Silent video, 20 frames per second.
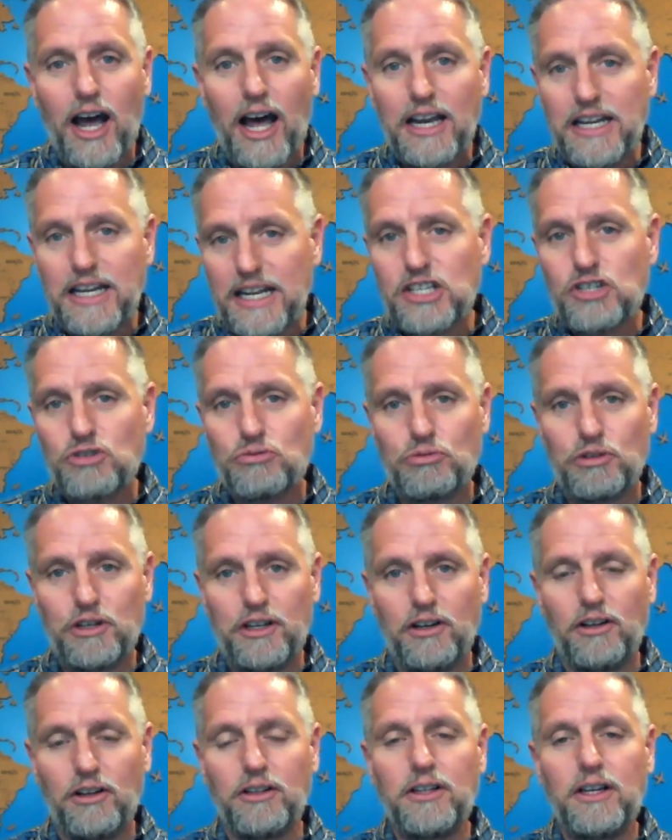on
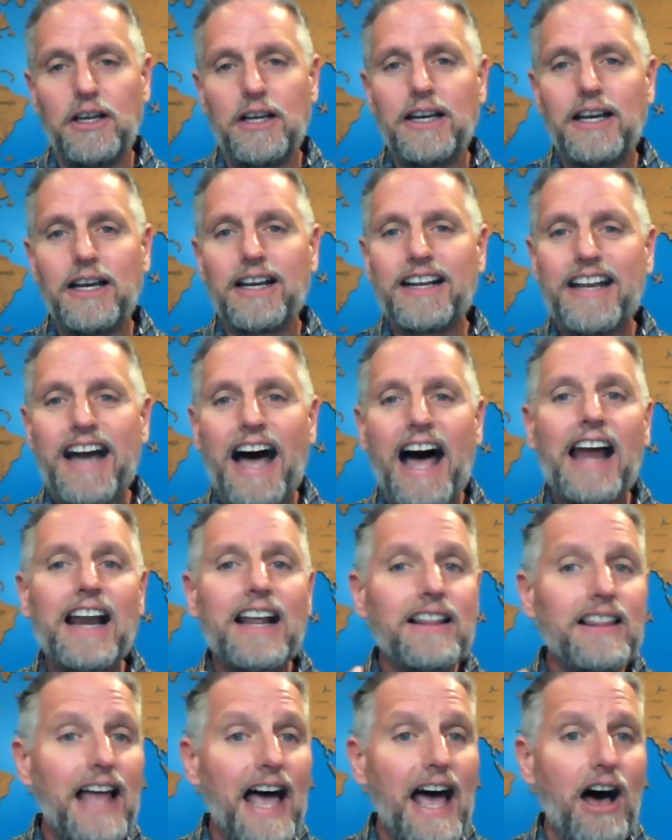Israel,
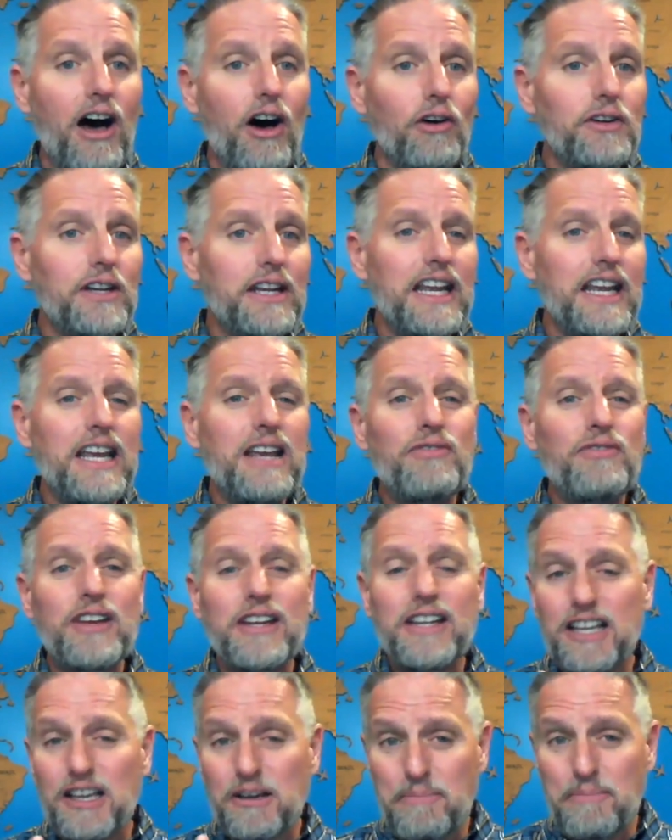God allowed,
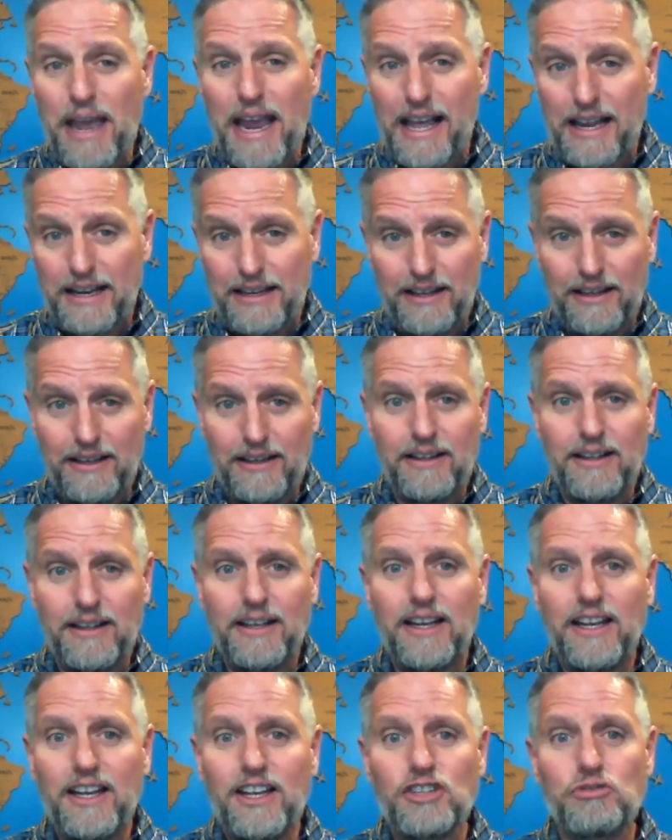even commanded
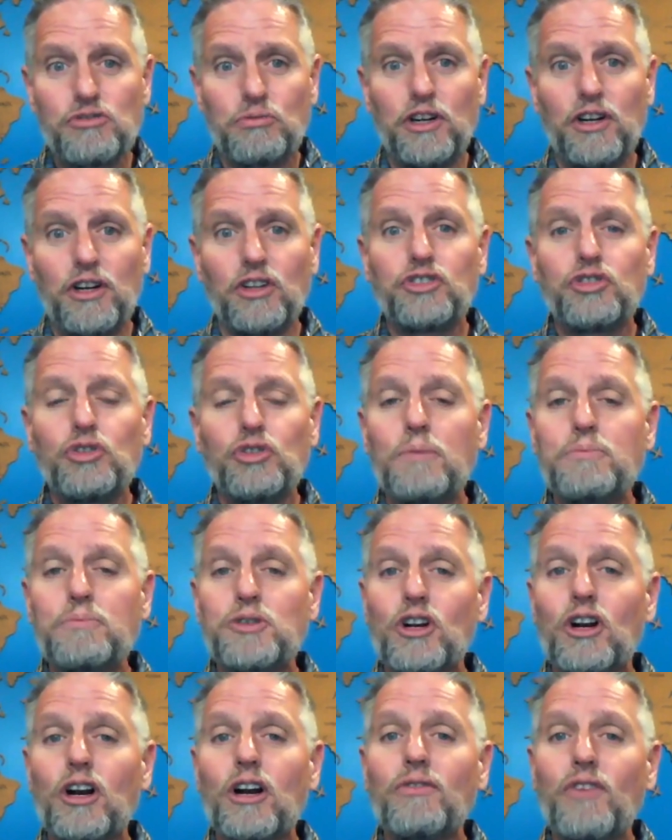Israel to
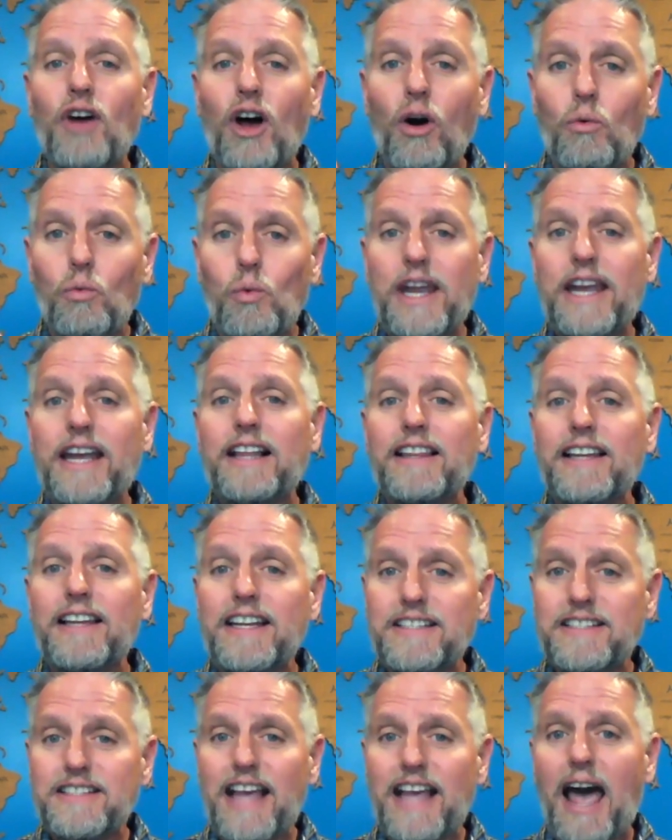observe a weekly
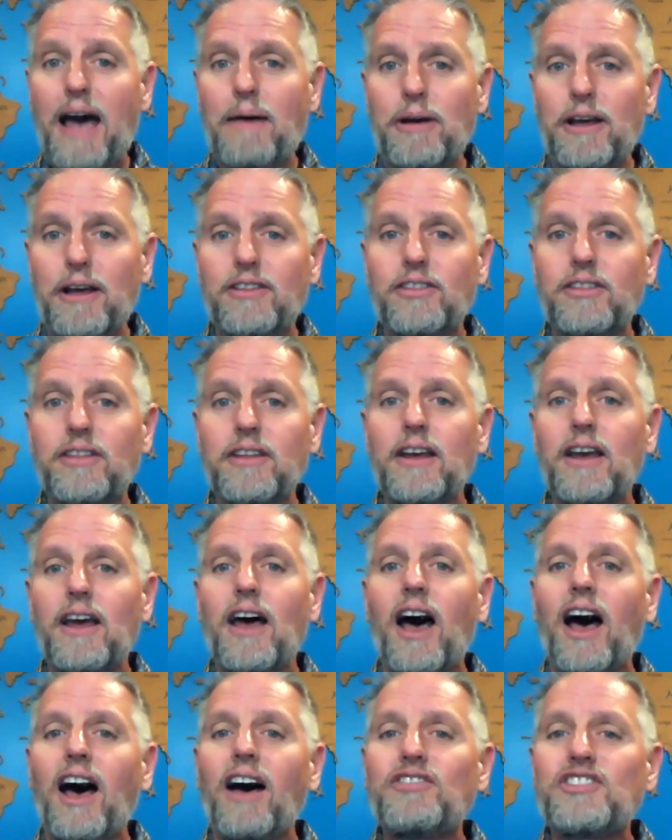Sabbath
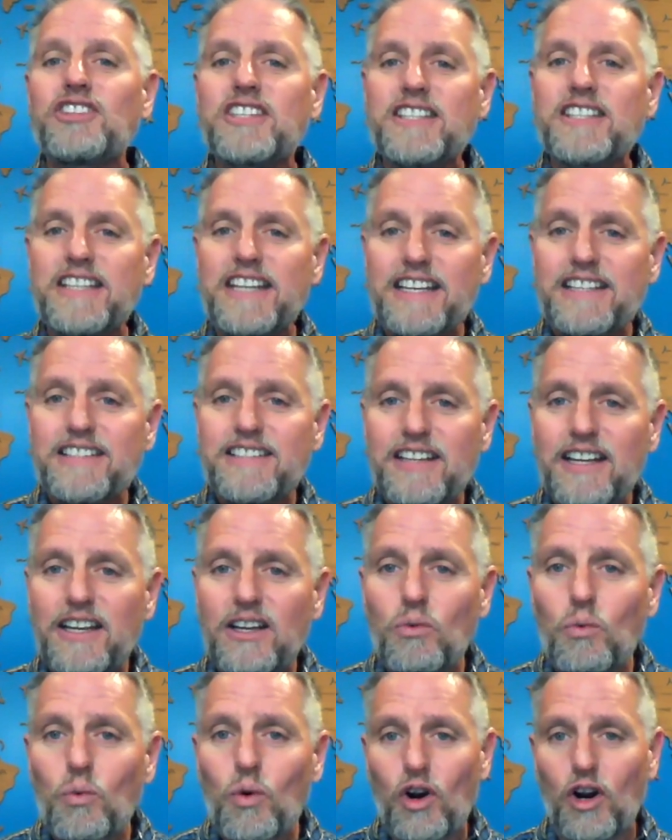of
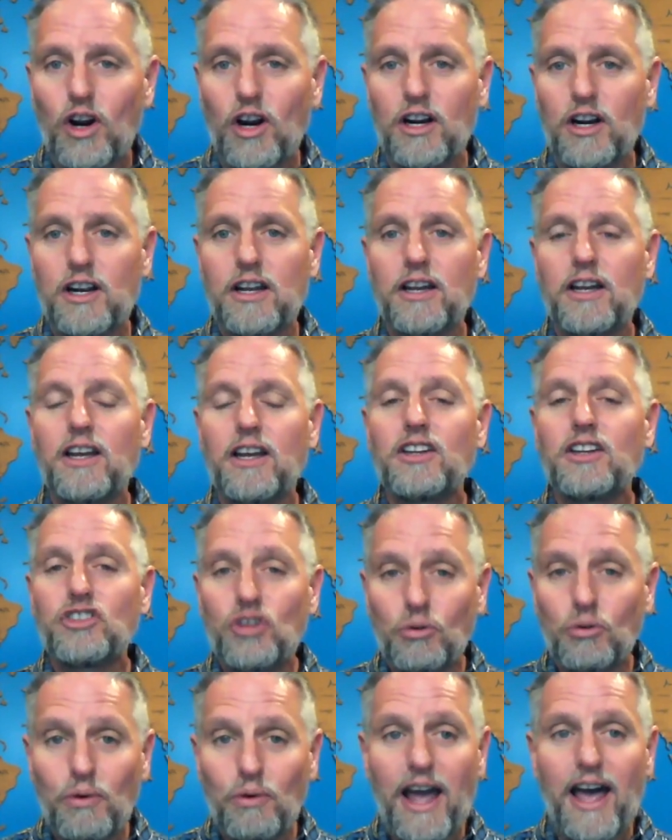ceasing work
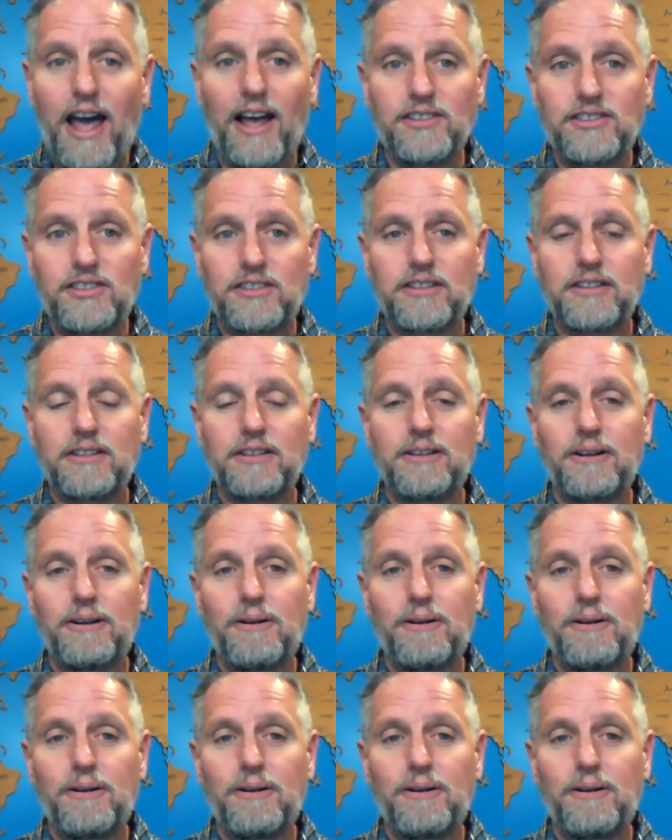to rest.